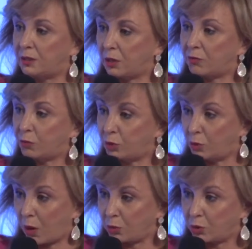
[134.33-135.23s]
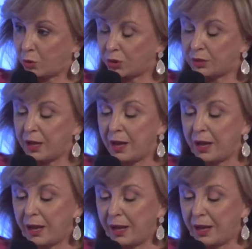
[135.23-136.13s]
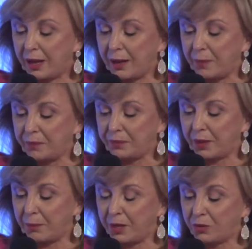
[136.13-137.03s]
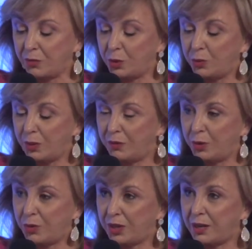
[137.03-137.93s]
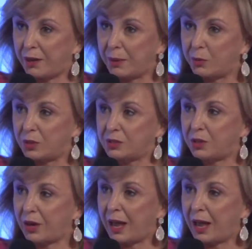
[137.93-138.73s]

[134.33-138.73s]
there to outsource. Because if you think about what's going to